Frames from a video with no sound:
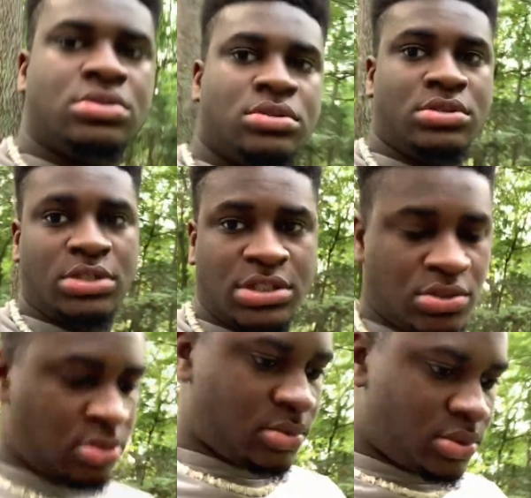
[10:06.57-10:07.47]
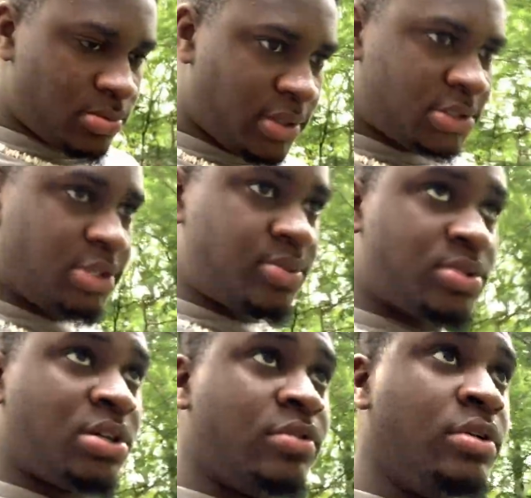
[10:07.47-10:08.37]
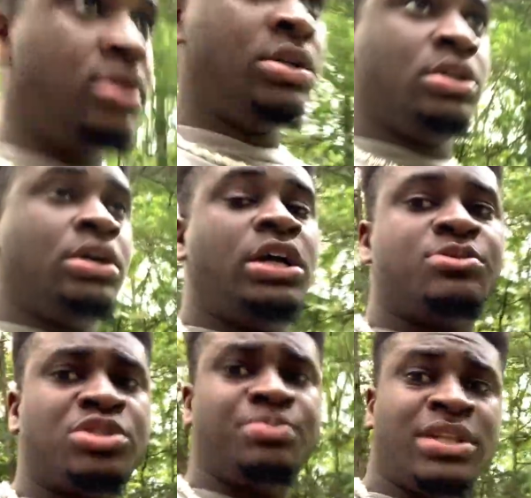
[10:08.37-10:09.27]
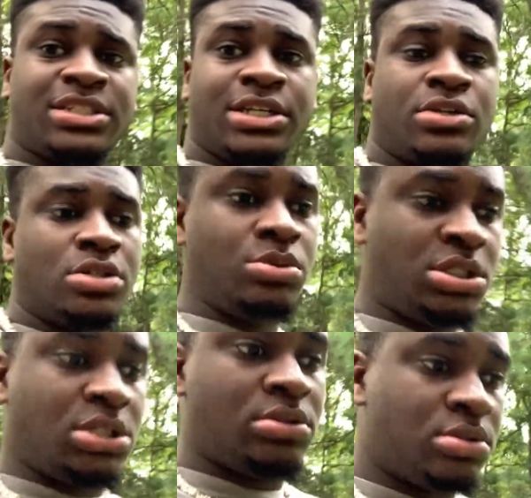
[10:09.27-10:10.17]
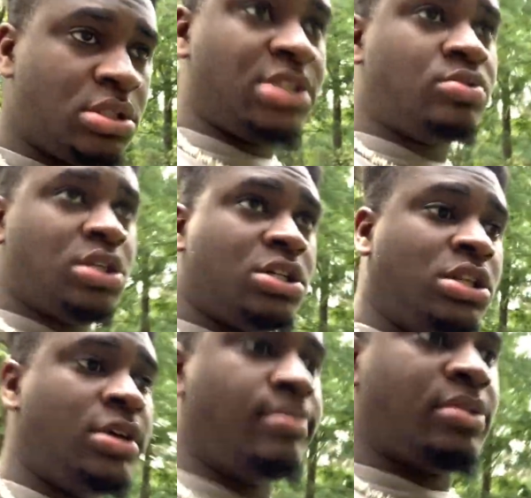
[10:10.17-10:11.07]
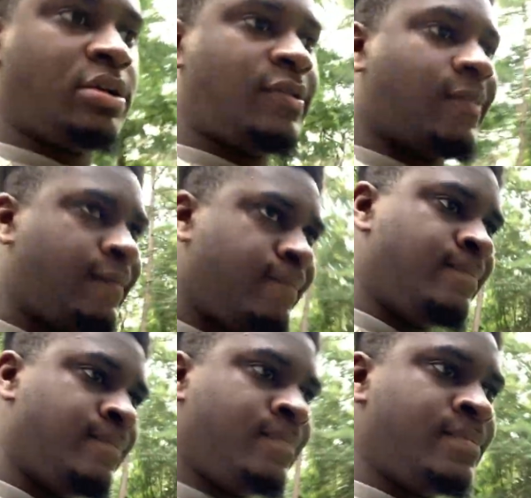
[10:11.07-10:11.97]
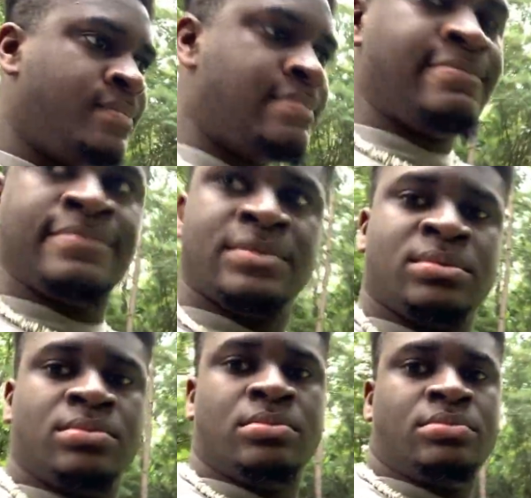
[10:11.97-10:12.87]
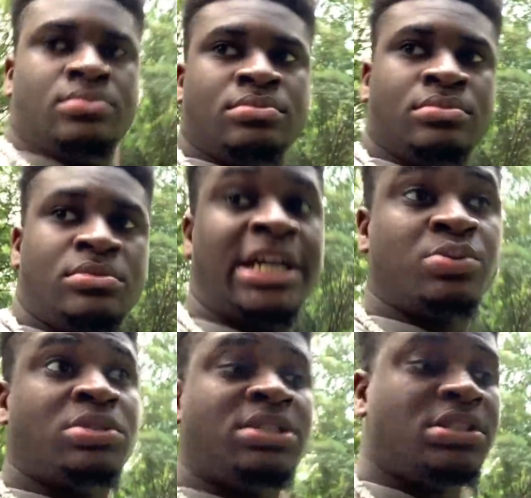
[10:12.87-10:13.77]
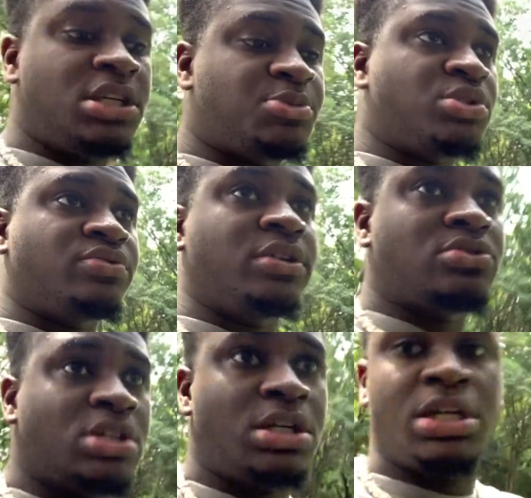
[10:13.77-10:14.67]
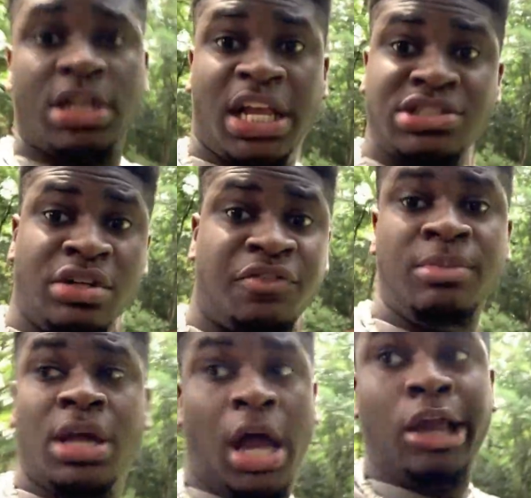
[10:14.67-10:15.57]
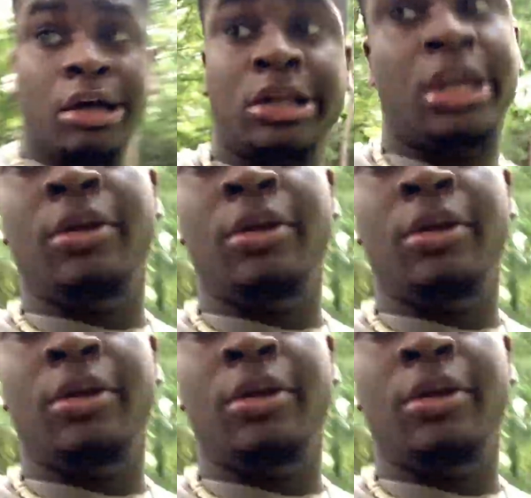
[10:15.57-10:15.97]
Man. That storm messed up some stuff. It's supposed to be like that all weekend. That's what they claim, but it better not be on Friday or Saturday. That's what they said. It's supposed to rain on Saturday. That's good for me. I ain't got to get